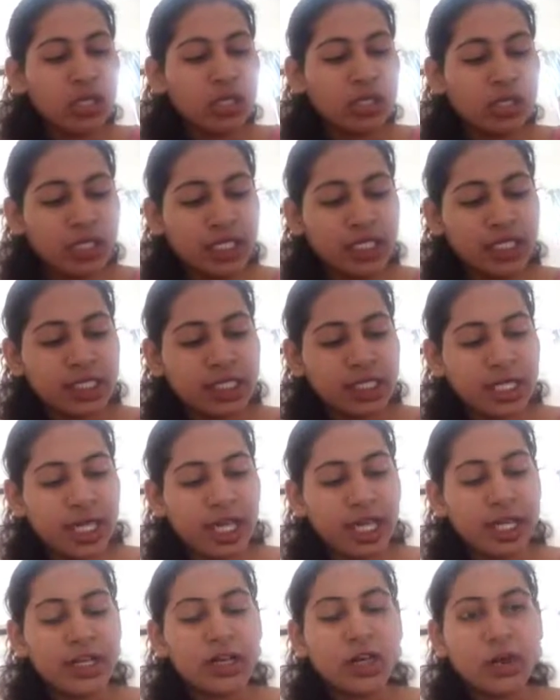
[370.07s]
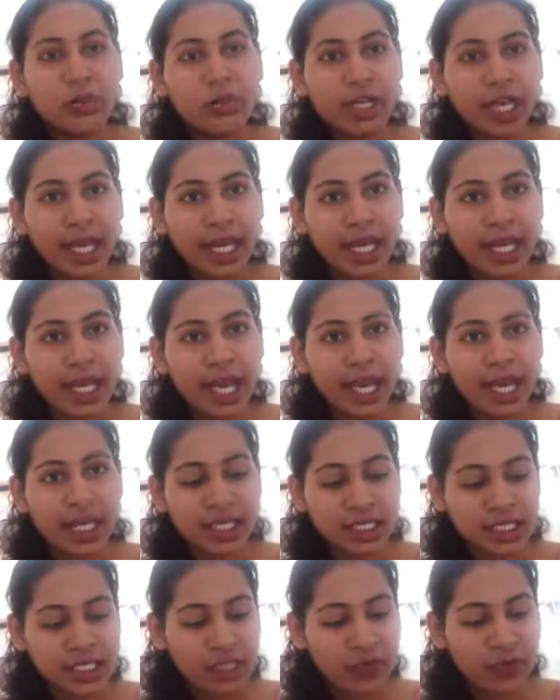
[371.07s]
The distal end of trachea
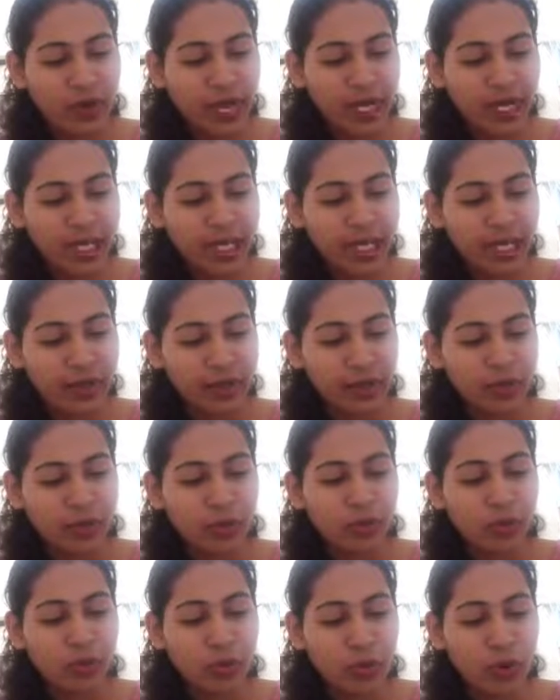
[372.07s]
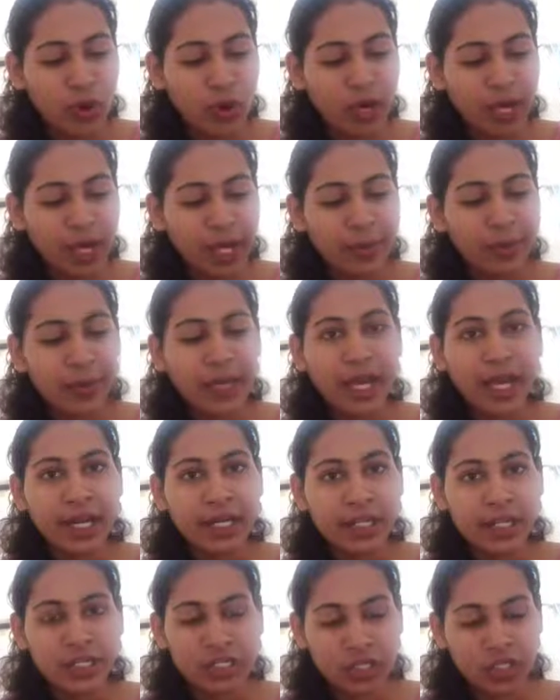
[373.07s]
is divided into bronchi
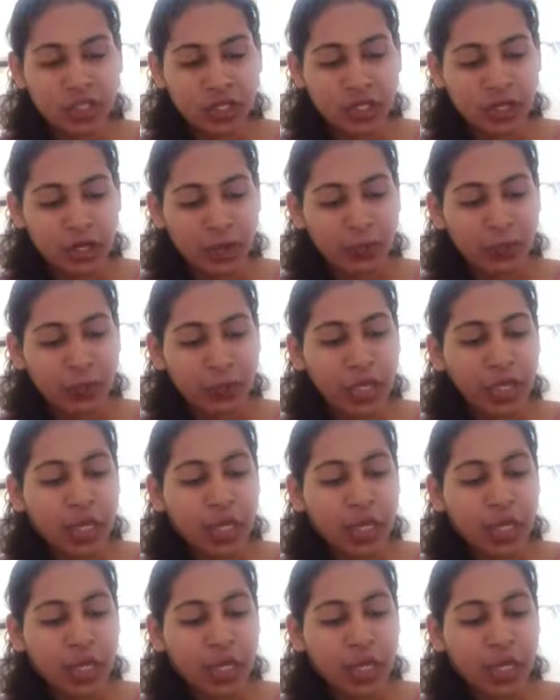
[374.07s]
behind the sternum.